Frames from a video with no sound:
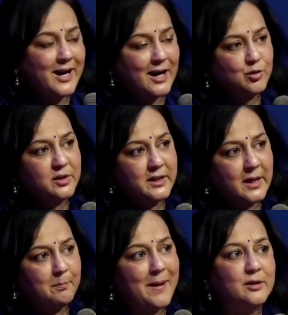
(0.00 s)
we are actually seeing
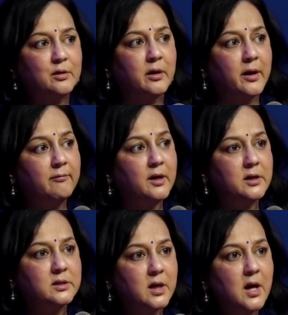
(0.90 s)
impact on
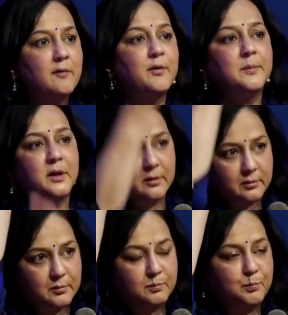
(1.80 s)
rivers from the
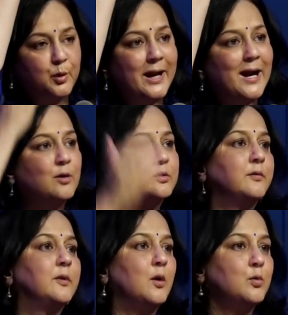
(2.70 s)
pulling out
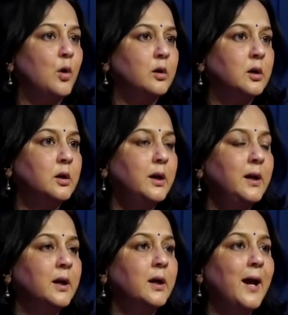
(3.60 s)
of groundwater
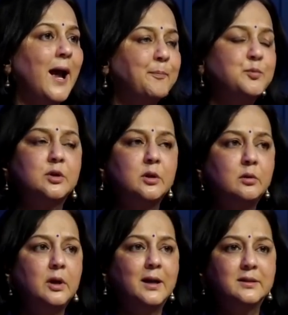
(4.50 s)
in an
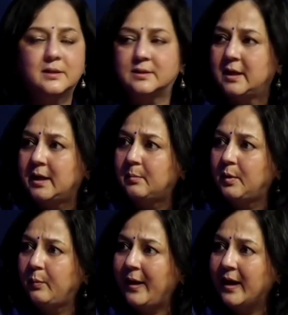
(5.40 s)
absolutely
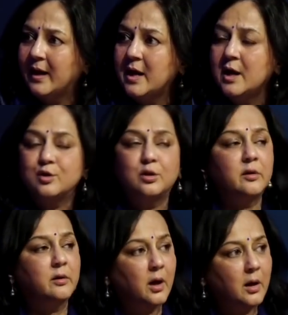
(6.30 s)
unsustainable way. So
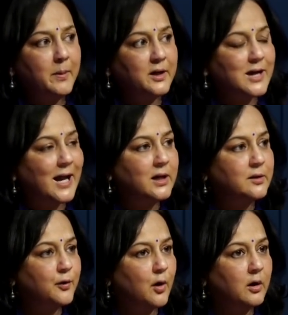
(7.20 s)
the real big
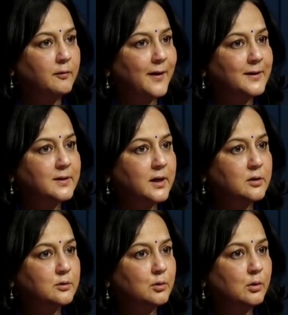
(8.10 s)
challenge for all of us
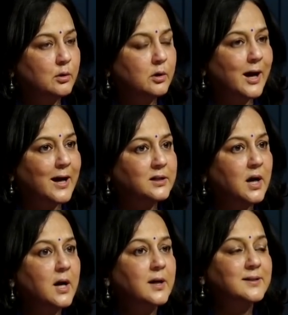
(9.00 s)
is to look at
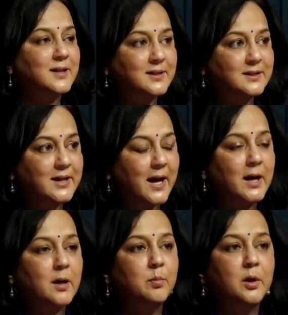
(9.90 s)

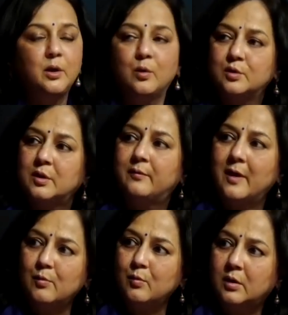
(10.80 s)
sustainable use of
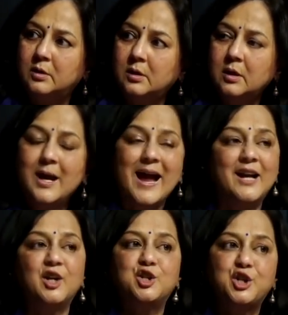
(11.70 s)
groundwater
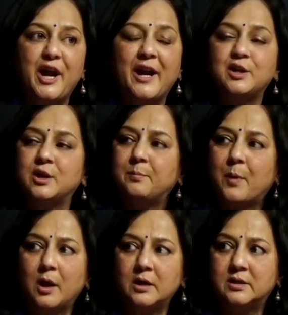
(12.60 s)
and a change in
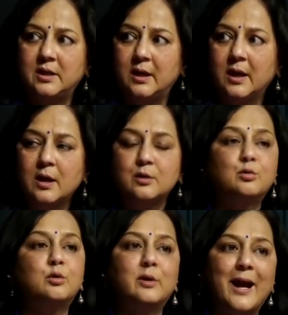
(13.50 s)
policy
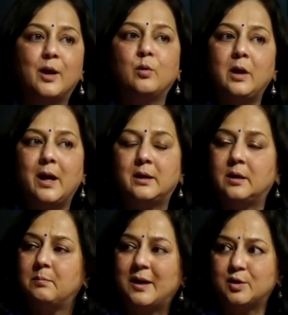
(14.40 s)
to regulate
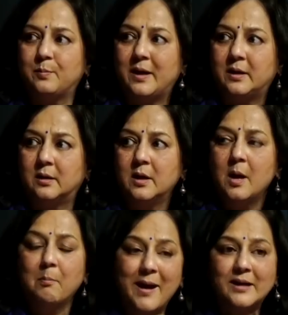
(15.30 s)
it much better.
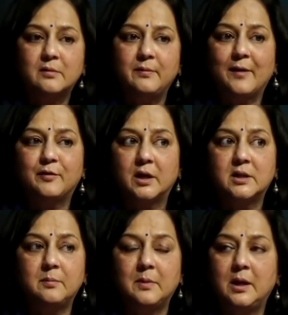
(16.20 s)
But we have
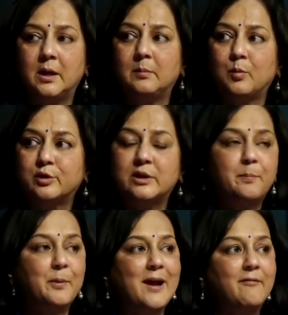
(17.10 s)
30 million mostly
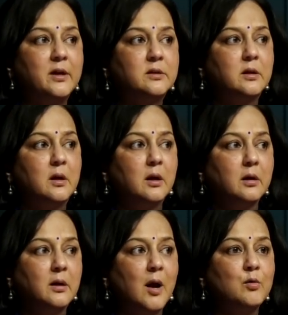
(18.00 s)
private
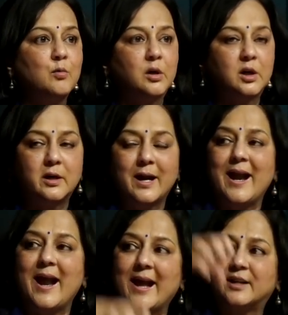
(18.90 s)
groundwater
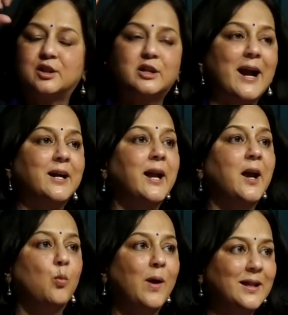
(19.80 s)

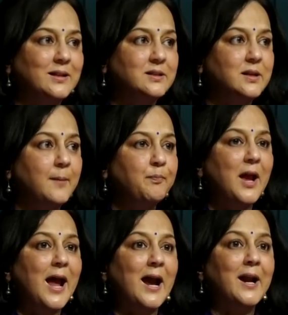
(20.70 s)
extracting wells.
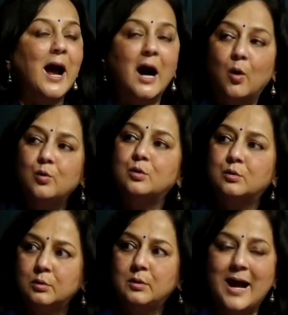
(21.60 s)
And how to
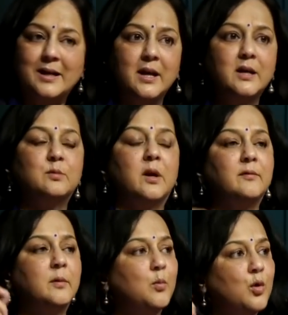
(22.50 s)
do that is one
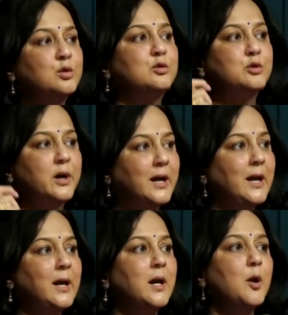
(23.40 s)
of the most
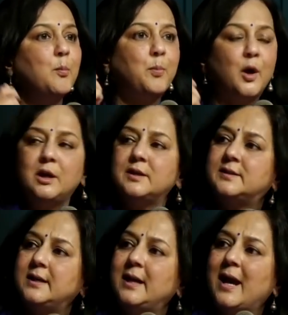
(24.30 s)
tricky
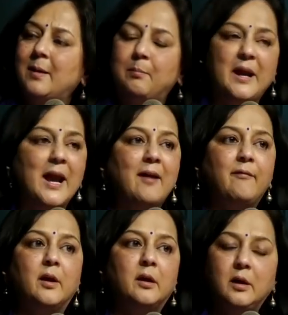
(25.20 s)
policy and
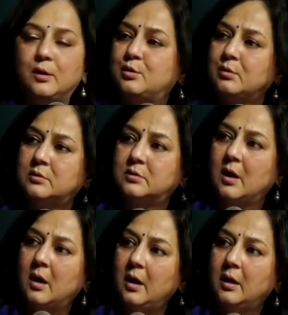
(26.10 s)
behavior issues
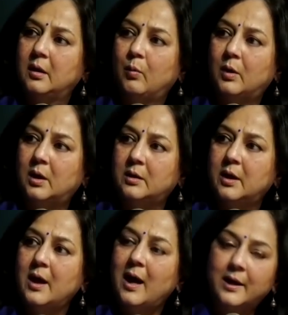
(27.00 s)
in the world.
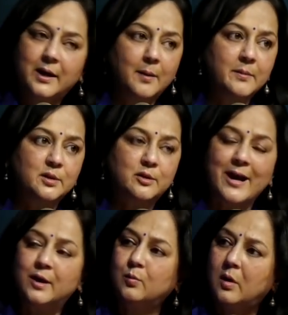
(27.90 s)
Arghyam is
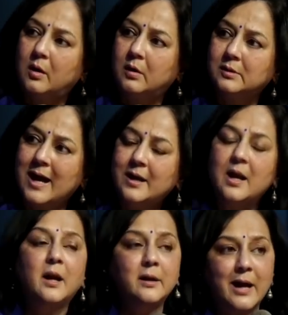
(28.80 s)
trying to work on that
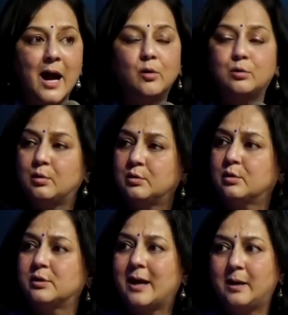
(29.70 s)
now through a
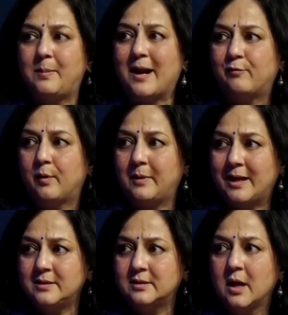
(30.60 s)
societal platform
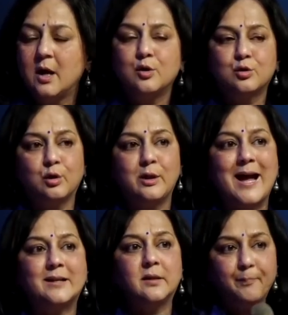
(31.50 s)
lens so
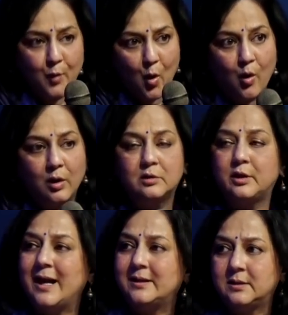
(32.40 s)
that all
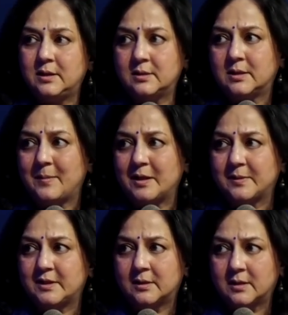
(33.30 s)
three entities, Samaj
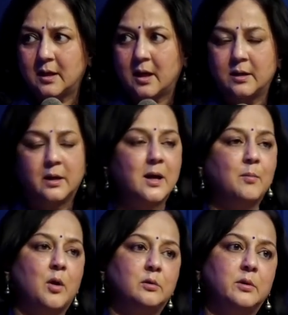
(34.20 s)
Bazaar Sarkar, can
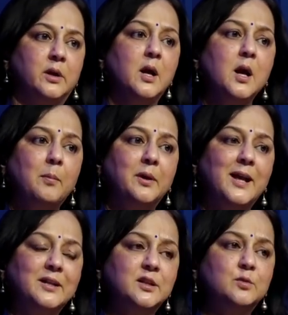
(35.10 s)
come onto it. But
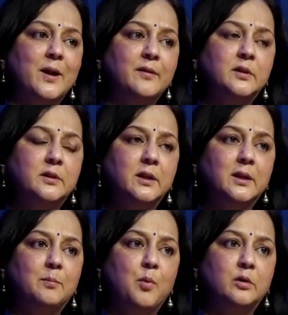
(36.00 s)
that's just one of the things
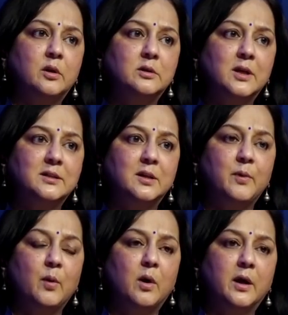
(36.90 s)
that bothers us and
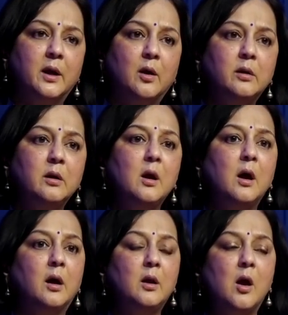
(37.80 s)
we are working on,
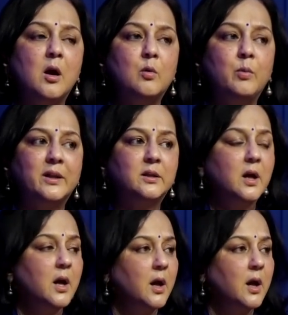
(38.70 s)
along with